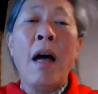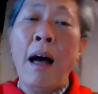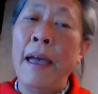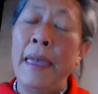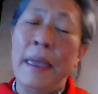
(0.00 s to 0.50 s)

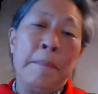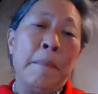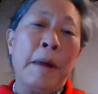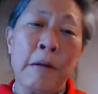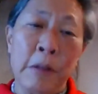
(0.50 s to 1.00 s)
I am
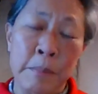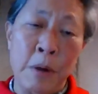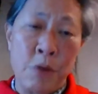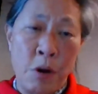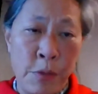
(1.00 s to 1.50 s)
Marilyn
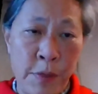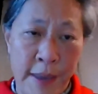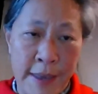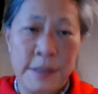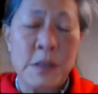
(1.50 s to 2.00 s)
Monroe
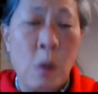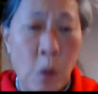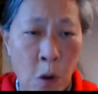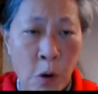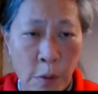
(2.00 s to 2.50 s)
thing is no
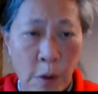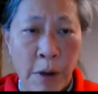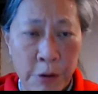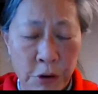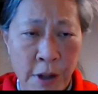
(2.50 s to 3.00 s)
longer
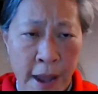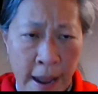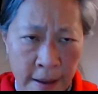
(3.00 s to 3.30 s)
around your neck.